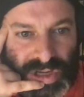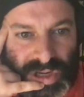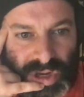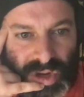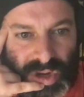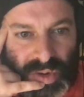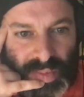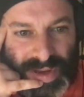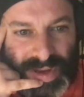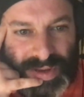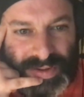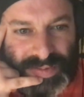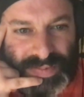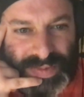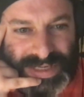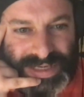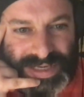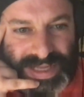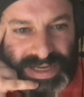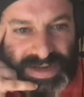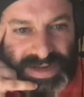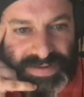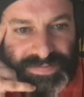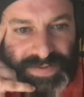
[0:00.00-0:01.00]
we did, we did
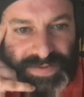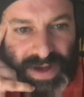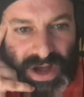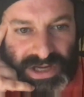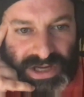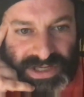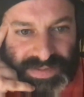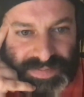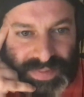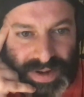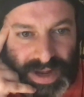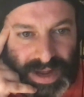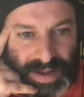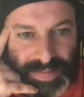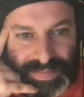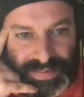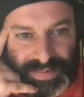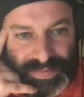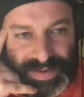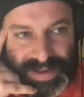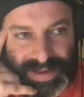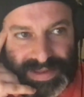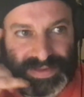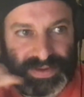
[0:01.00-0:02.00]
like a vox pop
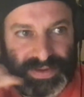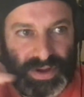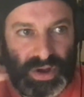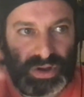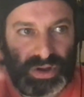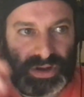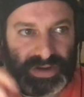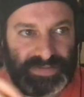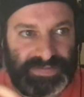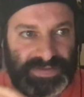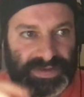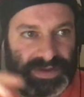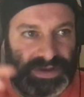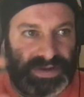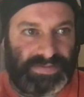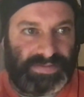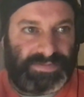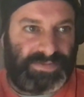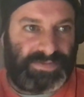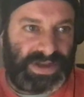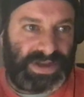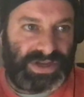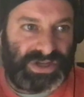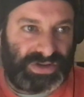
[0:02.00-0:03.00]
with all of the
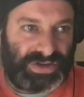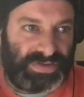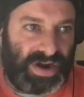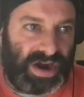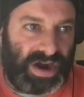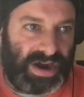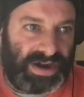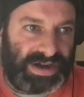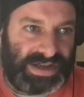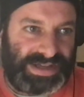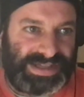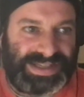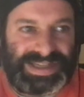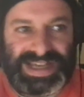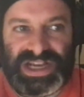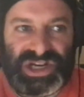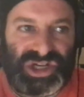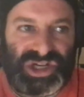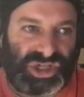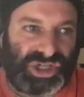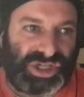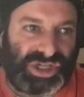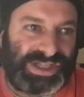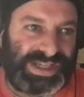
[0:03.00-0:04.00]
feature artists,
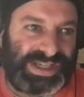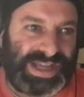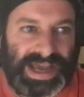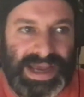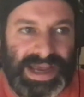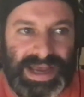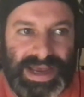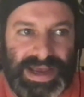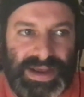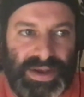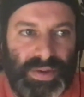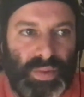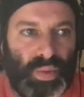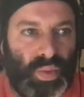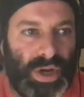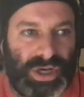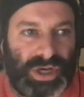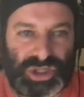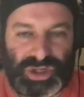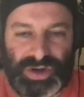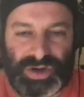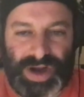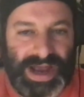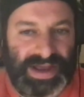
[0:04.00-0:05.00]
each saying what
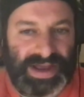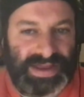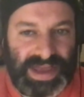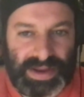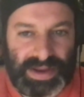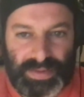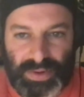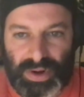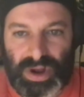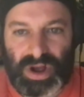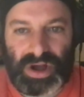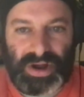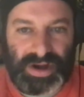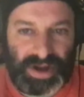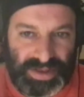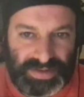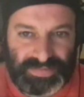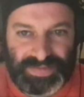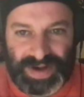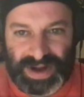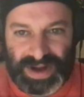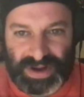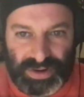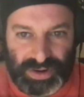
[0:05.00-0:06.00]
track they were on on the
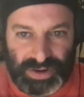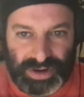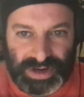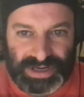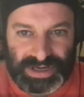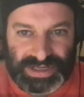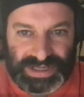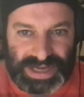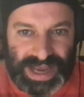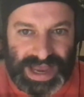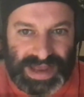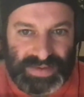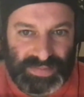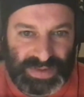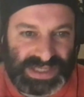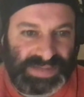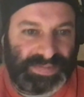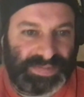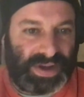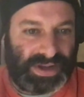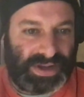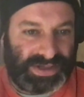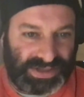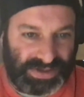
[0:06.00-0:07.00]
record. And we
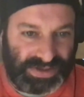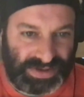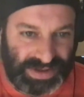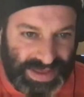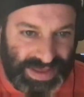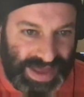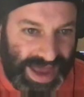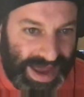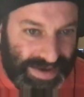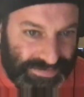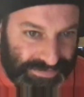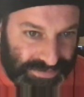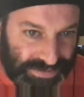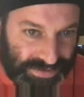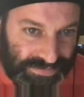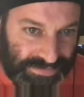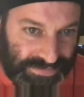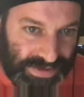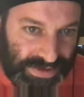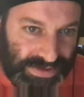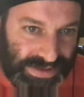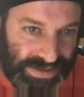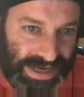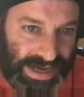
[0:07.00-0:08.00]
sponsored that for a
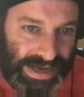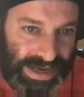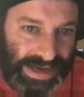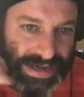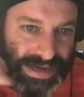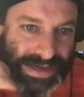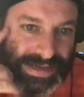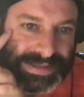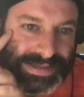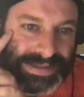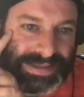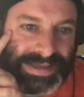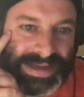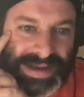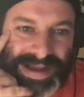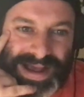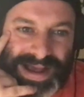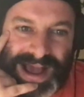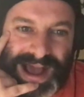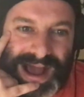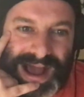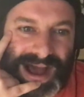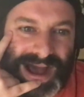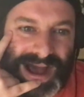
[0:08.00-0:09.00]
few days.
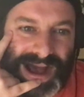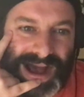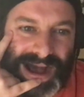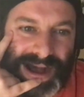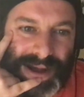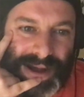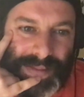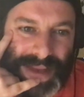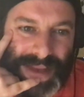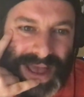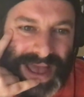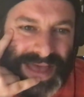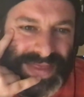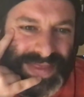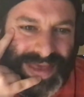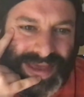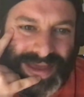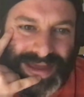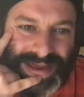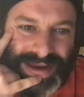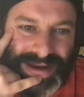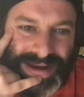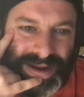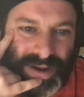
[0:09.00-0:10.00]
Um, and
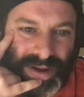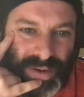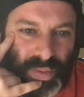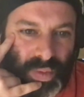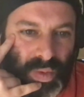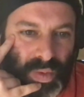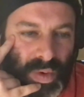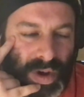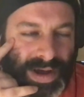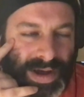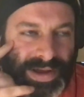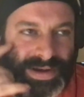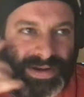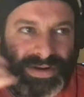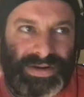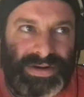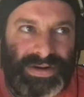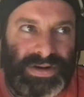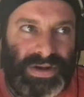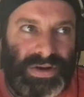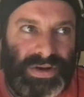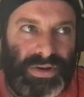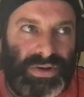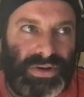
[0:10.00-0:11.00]
then
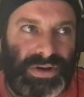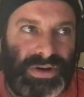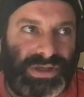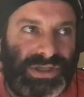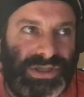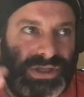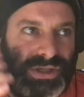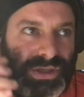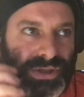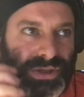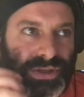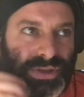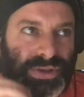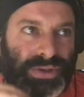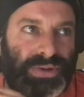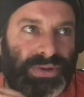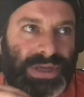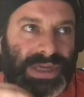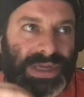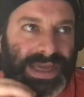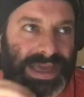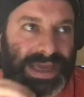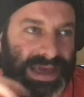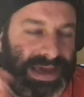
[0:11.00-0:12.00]
one or two
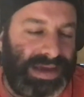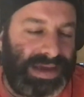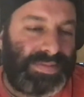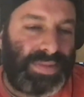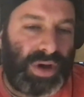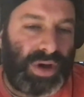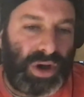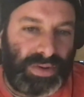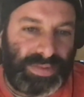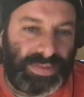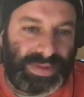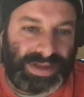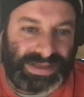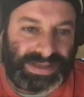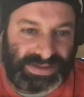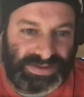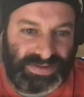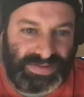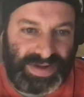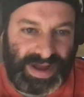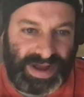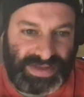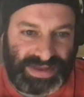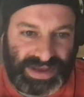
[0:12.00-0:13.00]
key moments
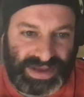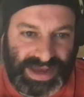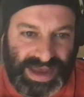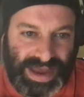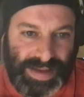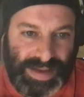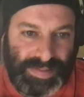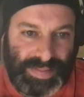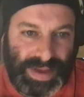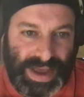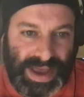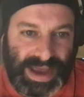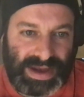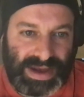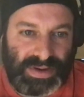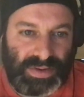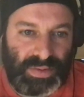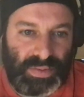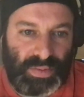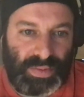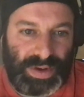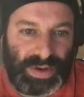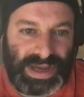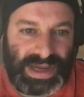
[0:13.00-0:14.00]
throughout the
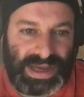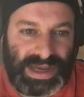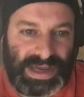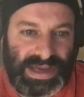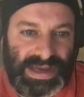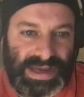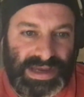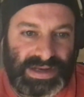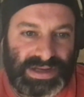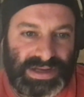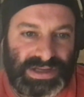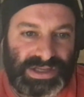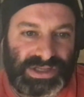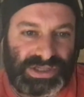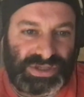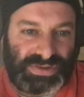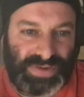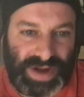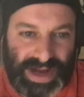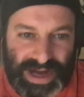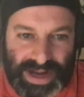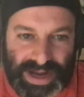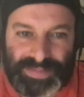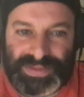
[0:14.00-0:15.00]
campaign, we
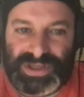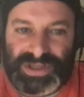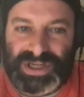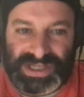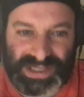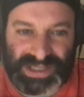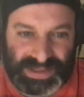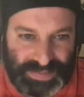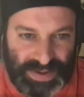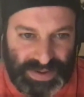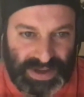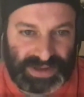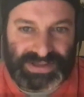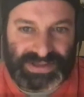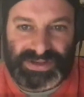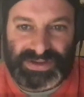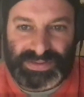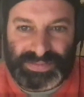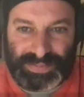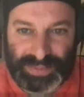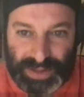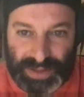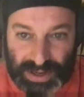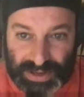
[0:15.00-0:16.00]
straight up just
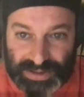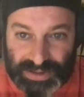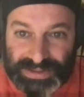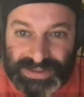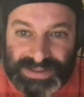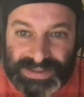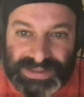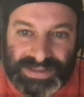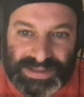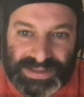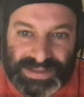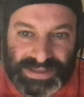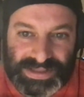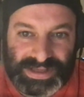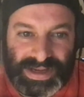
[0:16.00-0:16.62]
sponsored posts.